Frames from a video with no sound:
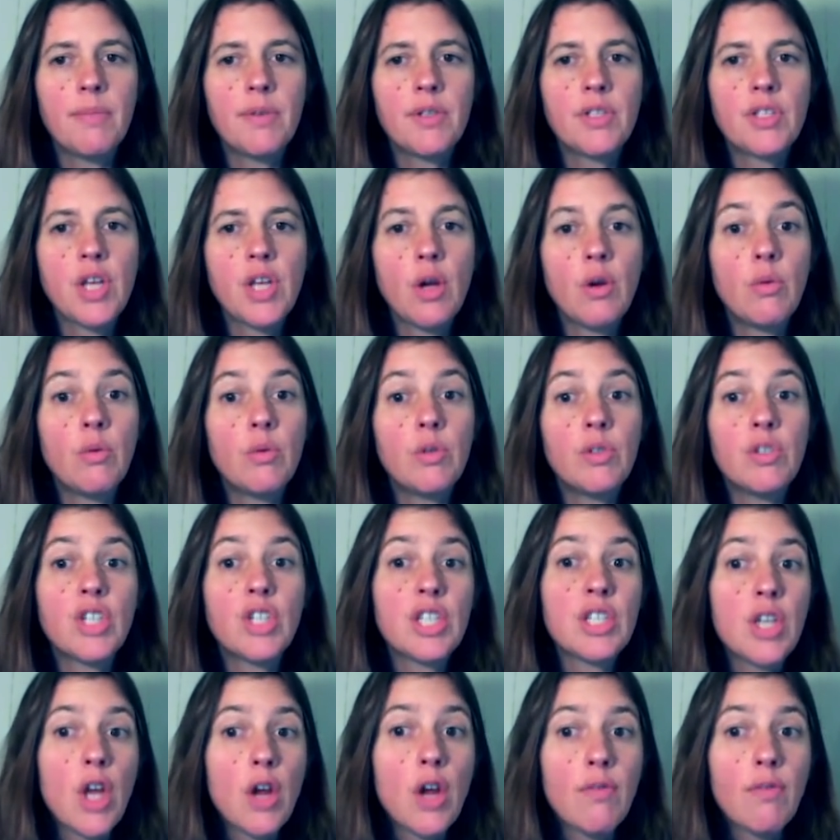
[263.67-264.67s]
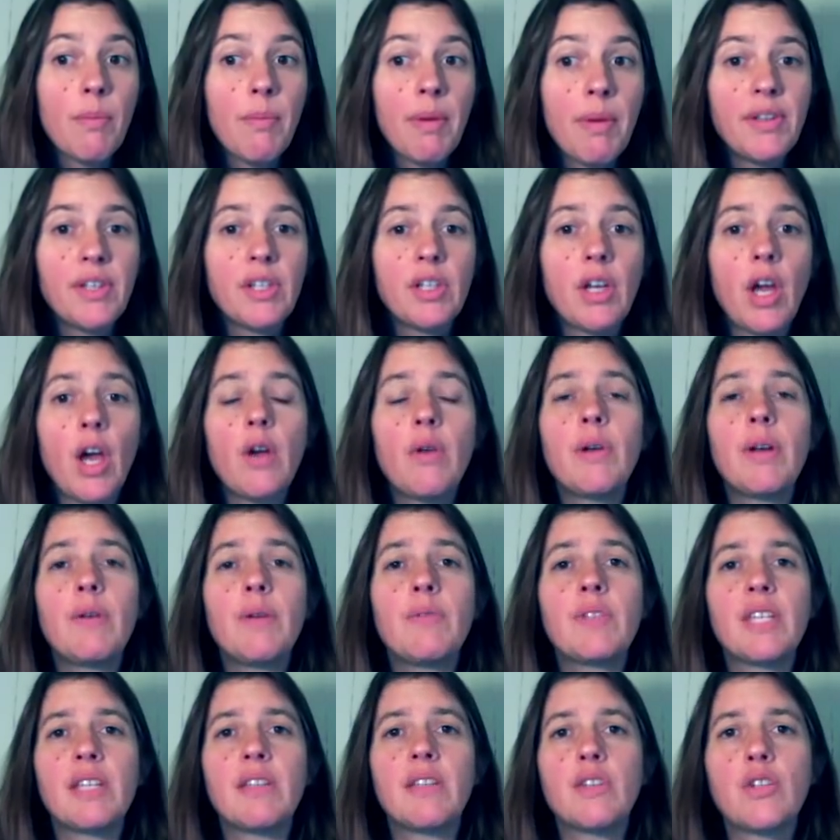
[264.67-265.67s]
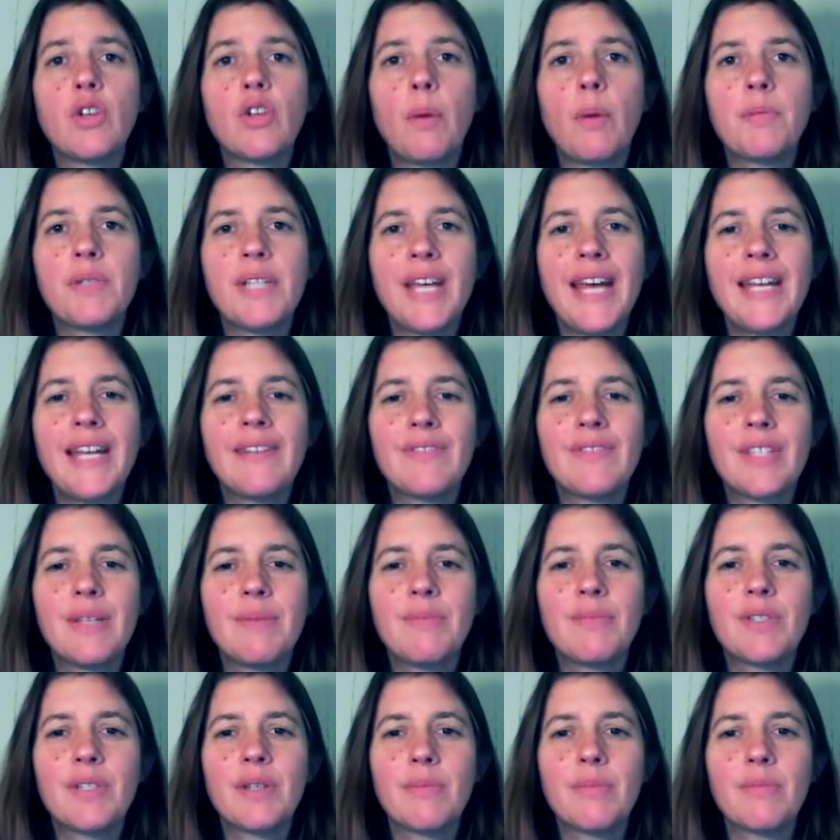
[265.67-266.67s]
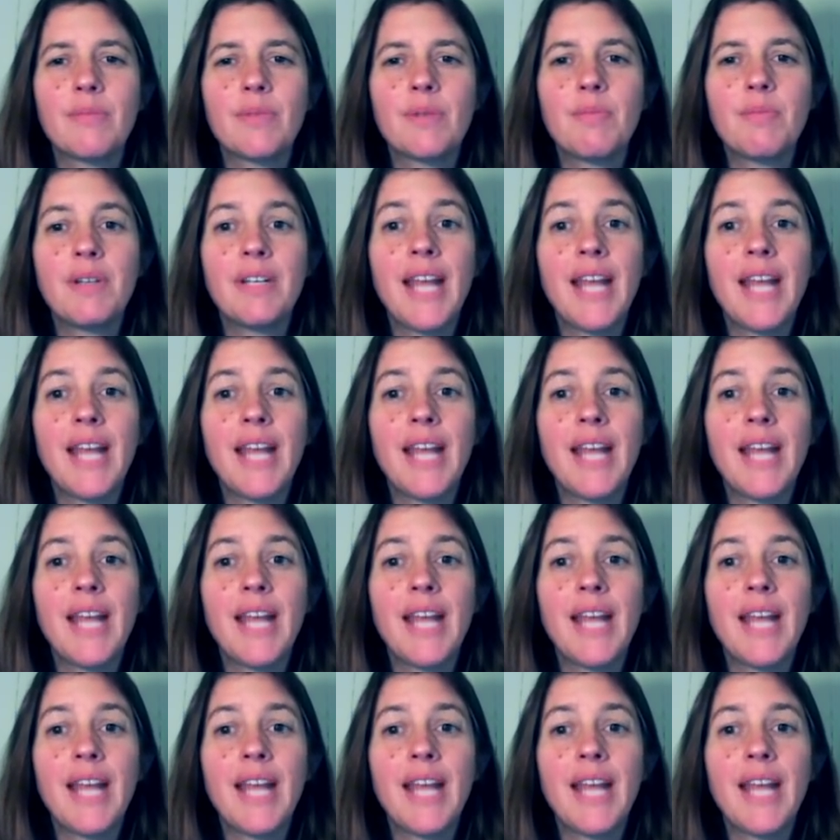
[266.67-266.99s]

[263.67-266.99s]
So just over a month ago, it was in the top 10 of symptoms,